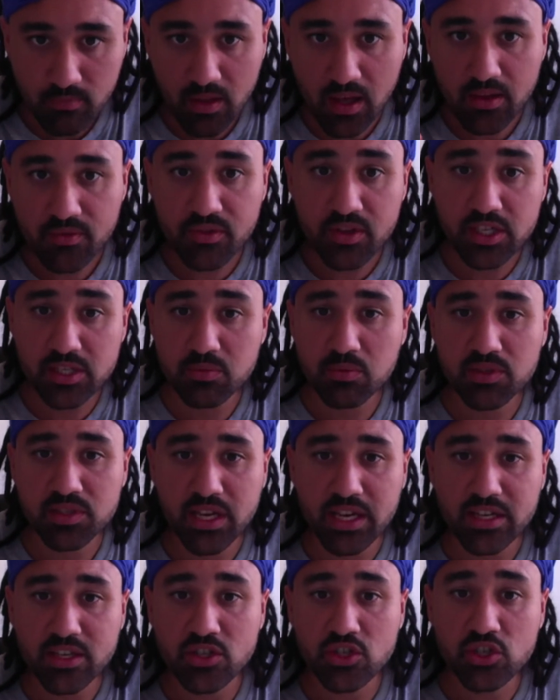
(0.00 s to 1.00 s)
This was
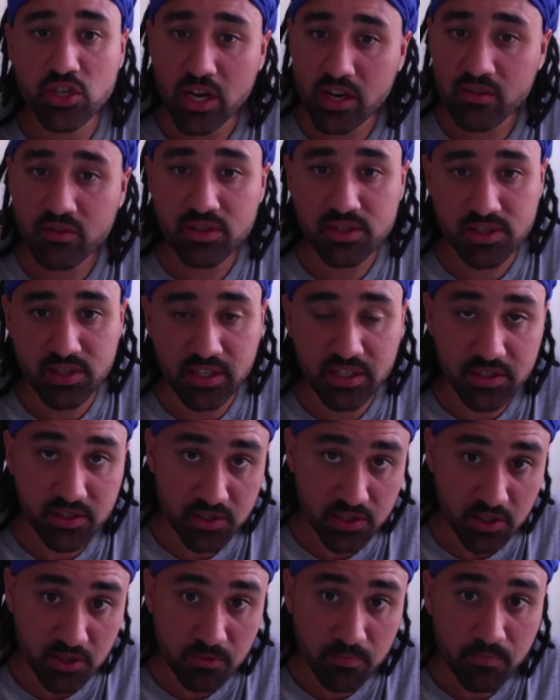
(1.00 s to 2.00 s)
a generous thing to
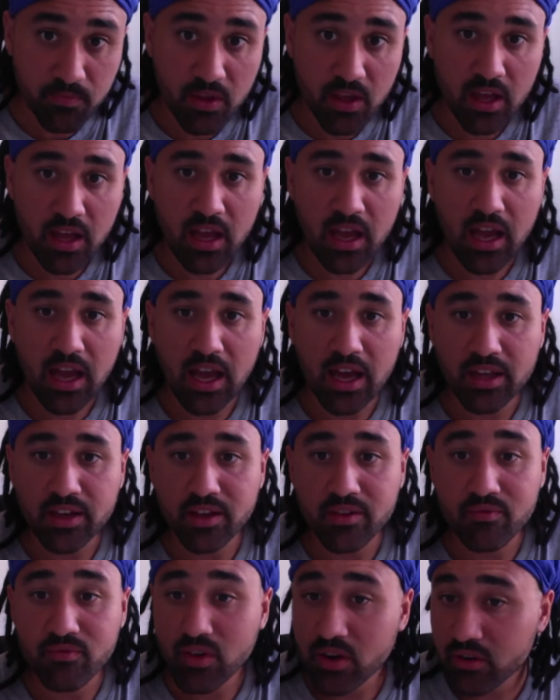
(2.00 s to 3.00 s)
do and
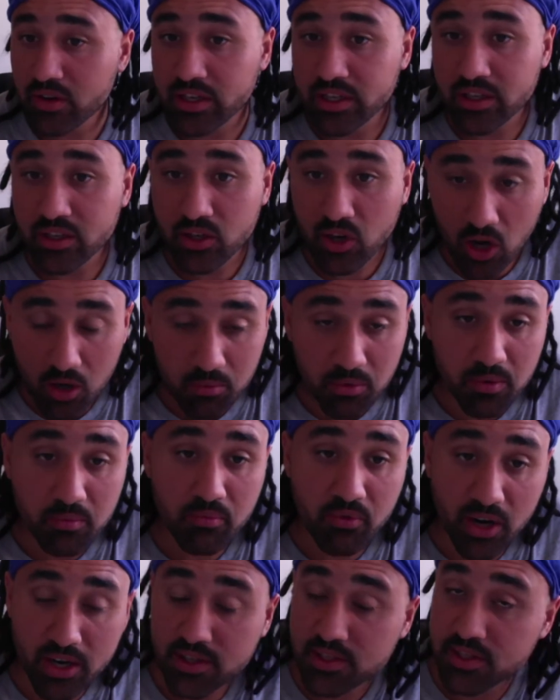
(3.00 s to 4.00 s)
a very common
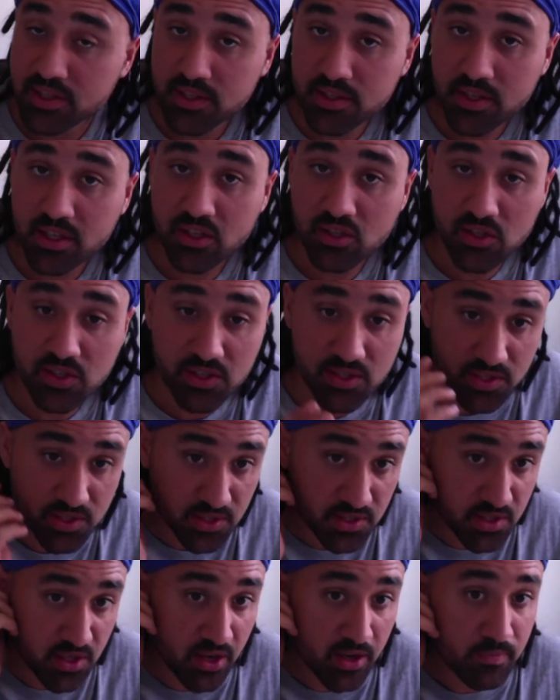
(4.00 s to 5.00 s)
practice in
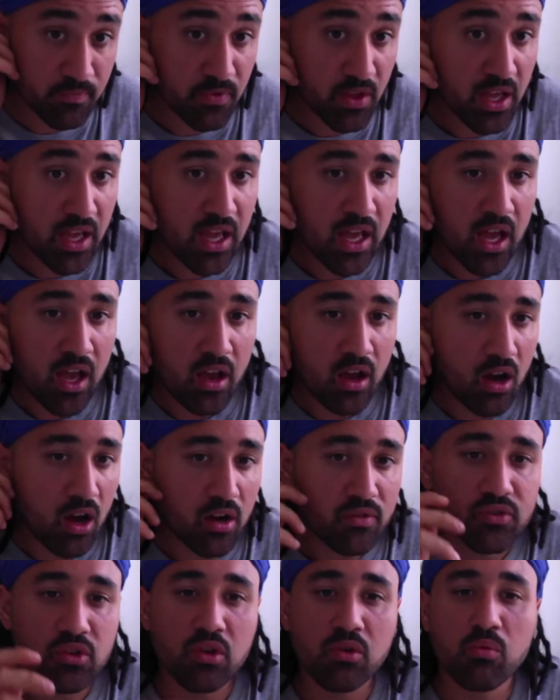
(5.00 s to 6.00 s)
Jesus' time.
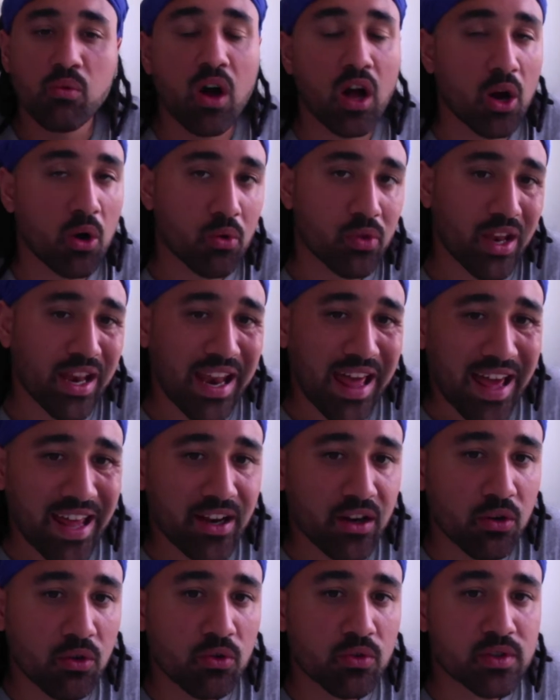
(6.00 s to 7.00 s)
After a while, the
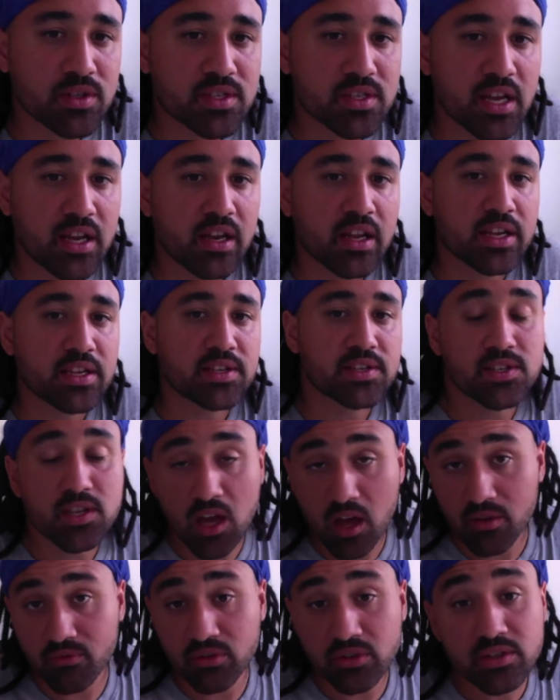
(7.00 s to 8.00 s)
landlord sent a
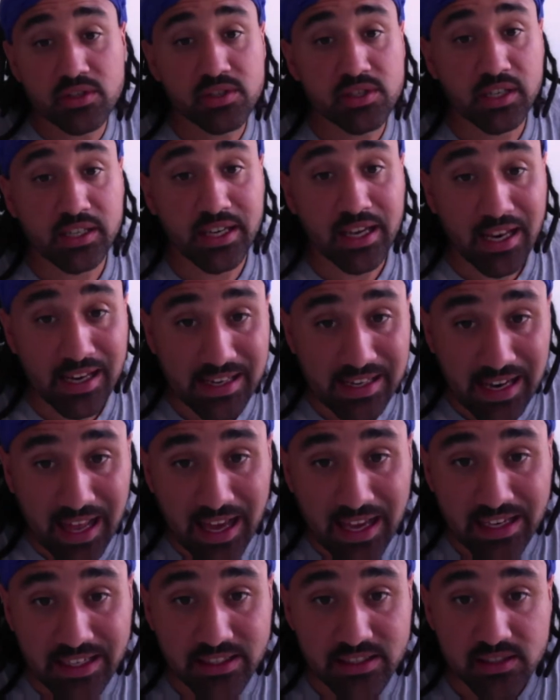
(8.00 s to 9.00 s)
servant to
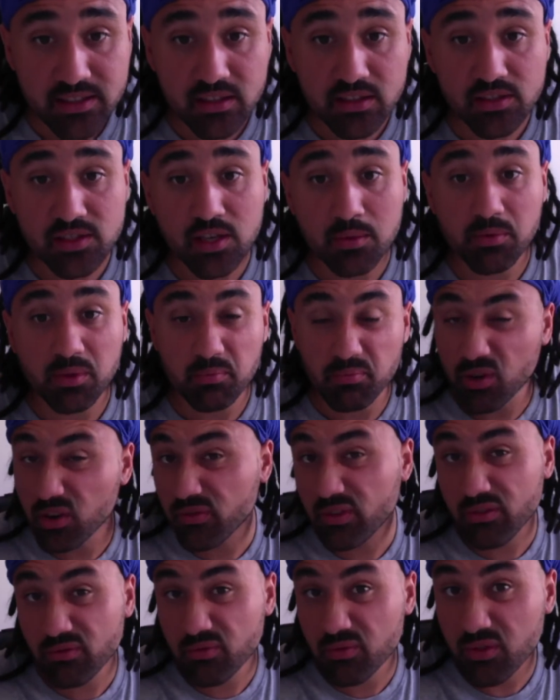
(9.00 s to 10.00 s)
collect some of the
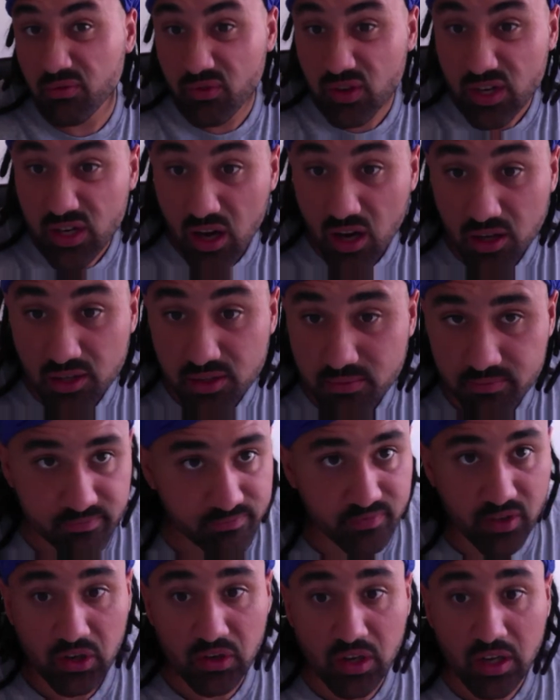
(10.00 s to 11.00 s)
profit from the vineyard.
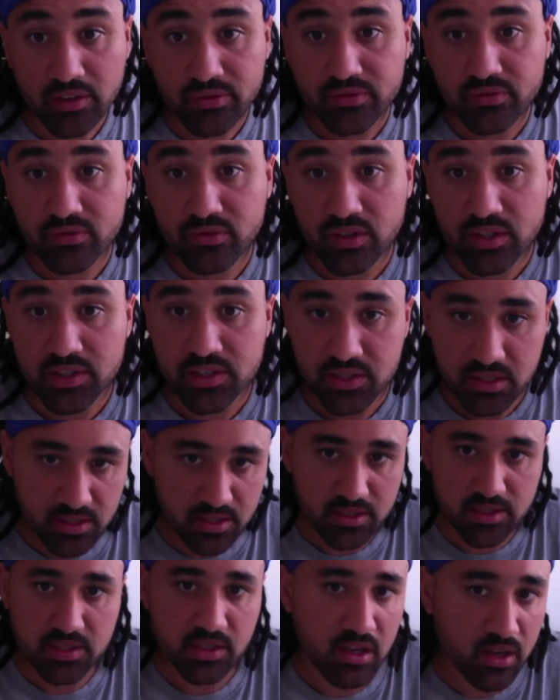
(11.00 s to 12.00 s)
Fair enough, he's,
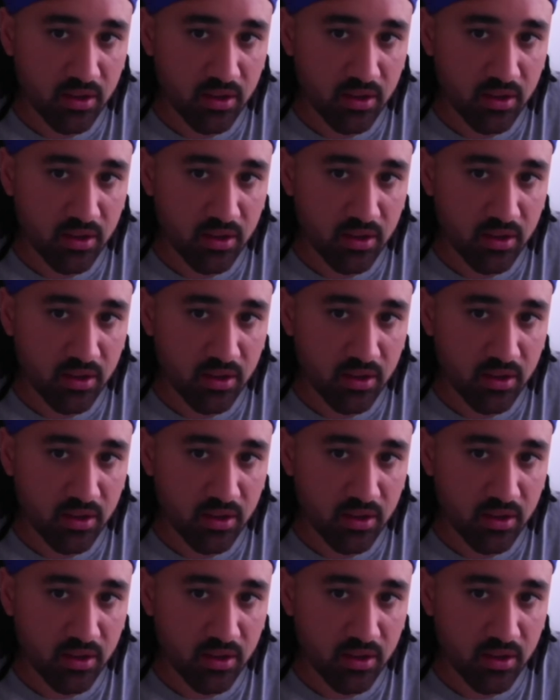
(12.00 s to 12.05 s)
he's the guy